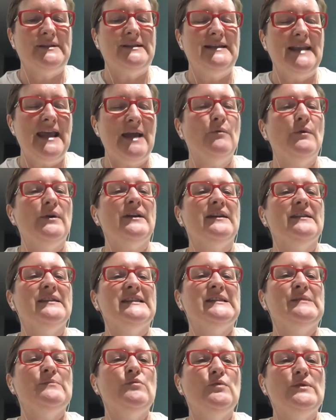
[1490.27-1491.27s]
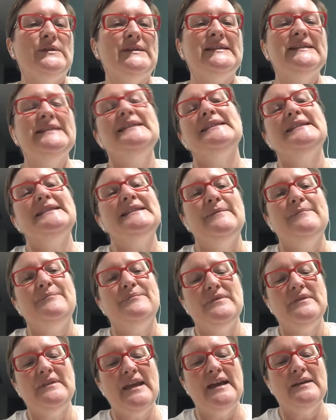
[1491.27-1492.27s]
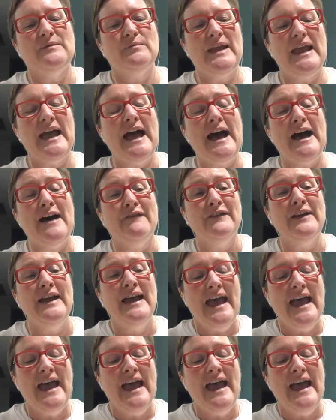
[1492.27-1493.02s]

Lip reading: network and the support system that we have.